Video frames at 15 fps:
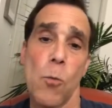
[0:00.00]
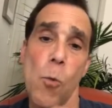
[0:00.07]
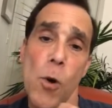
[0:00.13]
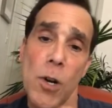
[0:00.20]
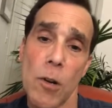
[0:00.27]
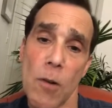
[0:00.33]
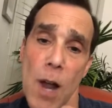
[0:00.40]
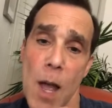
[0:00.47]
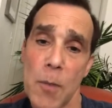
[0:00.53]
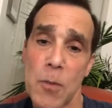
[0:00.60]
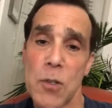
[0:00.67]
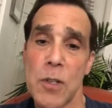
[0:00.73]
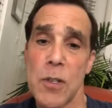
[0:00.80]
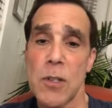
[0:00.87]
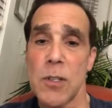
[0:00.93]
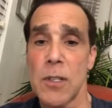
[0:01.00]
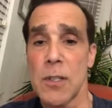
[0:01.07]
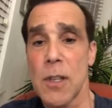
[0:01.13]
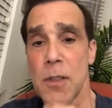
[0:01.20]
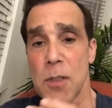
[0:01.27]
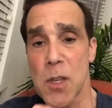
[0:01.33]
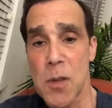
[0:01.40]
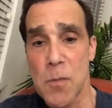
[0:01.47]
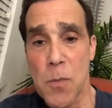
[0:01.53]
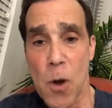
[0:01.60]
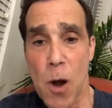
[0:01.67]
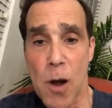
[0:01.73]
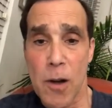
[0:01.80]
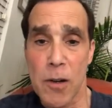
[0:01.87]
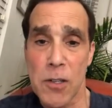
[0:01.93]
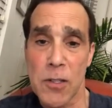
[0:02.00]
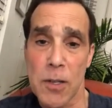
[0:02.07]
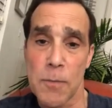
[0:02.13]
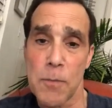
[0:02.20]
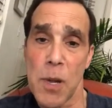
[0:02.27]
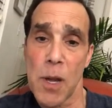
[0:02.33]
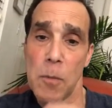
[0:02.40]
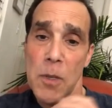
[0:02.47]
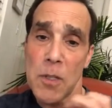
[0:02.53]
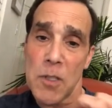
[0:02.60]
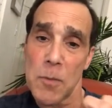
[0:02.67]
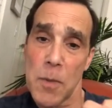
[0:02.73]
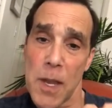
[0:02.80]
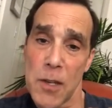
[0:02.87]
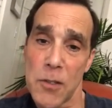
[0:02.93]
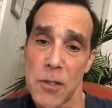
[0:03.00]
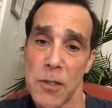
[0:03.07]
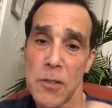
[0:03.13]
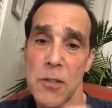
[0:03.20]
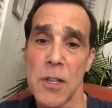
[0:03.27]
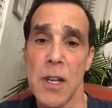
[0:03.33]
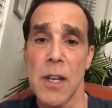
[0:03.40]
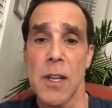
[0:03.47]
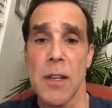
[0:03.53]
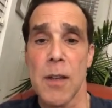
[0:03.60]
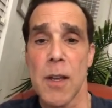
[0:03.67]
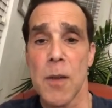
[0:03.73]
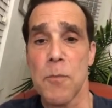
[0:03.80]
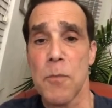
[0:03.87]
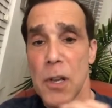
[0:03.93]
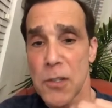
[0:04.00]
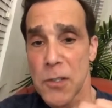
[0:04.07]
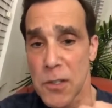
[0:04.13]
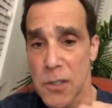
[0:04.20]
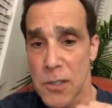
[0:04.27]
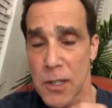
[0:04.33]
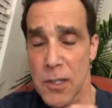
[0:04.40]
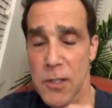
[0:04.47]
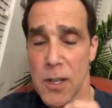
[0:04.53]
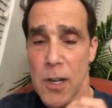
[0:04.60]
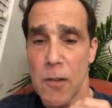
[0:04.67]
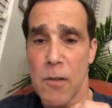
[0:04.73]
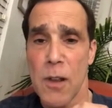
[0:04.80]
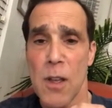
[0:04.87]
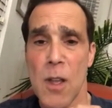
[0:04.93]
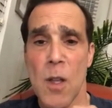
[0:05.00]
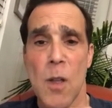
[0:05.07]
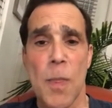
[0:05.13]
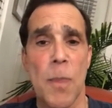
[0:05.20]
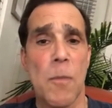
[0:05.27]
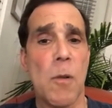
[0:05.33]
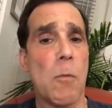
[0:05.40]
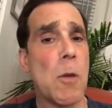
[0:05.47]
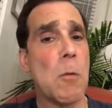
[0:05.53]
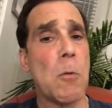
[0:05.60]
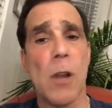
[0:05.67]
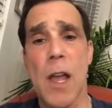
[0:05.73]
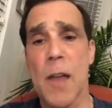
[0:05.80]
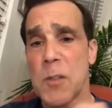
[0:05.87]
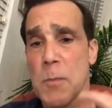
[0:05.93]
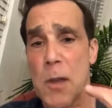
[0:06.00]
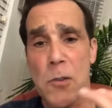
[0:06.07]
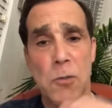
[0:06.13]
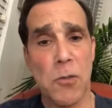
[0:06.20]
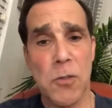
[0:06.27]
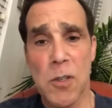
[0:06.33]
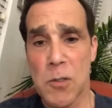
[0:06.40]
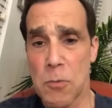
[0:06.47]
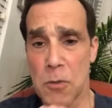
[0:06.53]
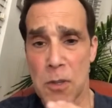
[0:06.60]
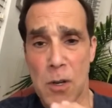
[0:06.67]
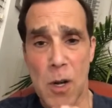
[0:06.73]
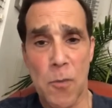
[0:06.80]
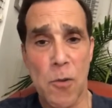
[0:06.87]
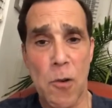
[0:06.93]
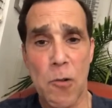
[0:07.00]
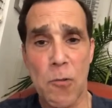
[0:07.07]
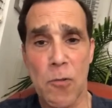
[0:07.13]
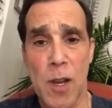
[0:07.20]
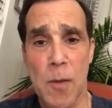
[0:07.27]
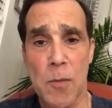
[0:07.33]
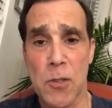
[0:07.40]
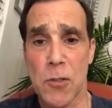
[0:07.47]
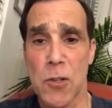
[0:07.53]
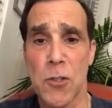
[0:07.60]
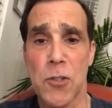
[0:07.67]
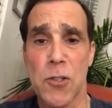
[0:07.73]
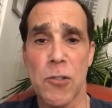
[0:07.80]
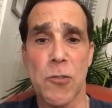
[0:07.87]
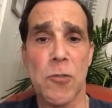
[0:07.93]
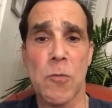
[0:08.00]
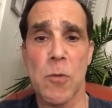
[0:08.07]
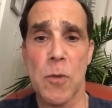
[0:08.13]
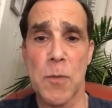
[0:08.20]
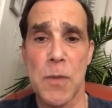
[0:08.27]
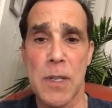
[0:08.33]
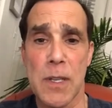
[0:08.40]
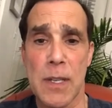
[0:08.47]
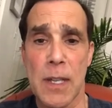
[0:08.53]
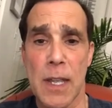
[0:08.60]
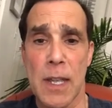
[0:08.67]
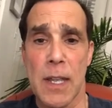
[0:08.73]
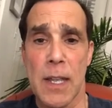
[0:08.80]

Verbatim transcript: water options and the theme parks and public spaces, uh, buses, etc. But we will have specialties within our programs, and your children will be